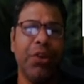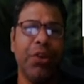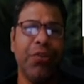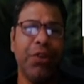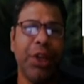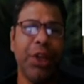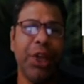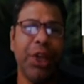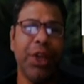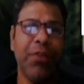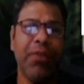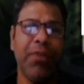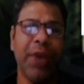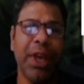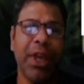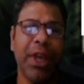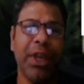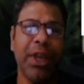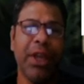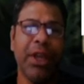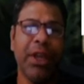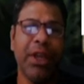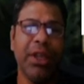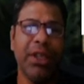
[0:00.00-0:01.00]
If
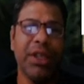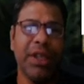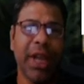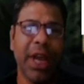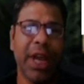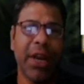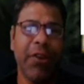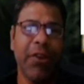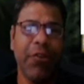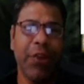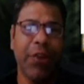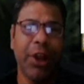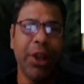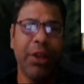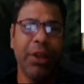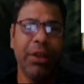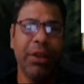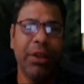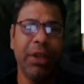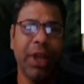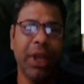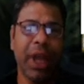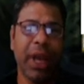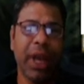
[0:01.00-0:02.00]
I say
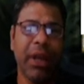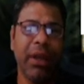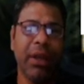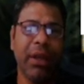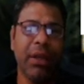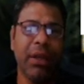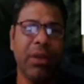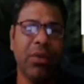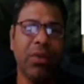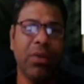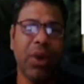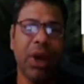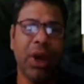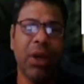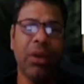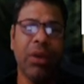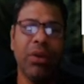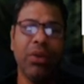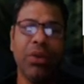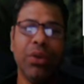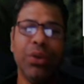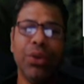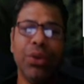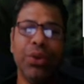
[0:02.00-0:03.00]
drink, then
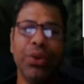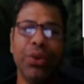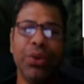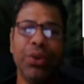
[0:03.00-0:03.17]
what do